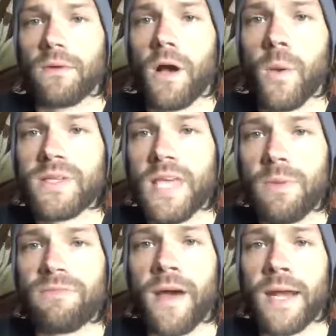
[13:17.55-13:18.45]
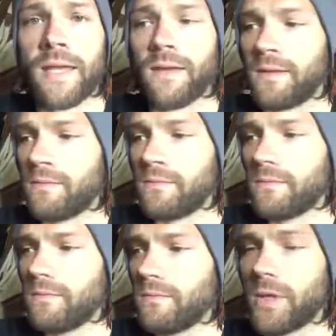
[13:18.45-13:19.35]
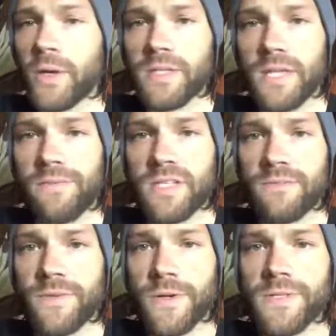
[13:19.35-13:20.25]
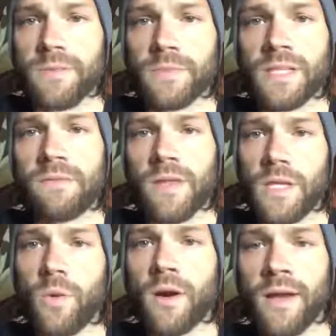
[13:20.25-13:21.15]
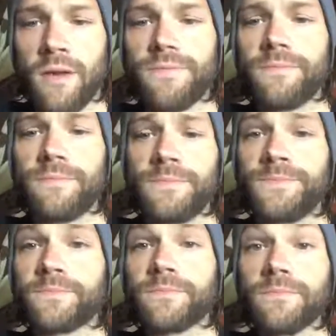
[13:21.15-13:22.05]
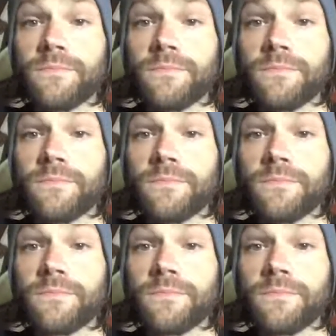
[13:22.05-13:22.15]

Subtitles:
always keeping fighting and learning to love yourself first and believe that you are enough, then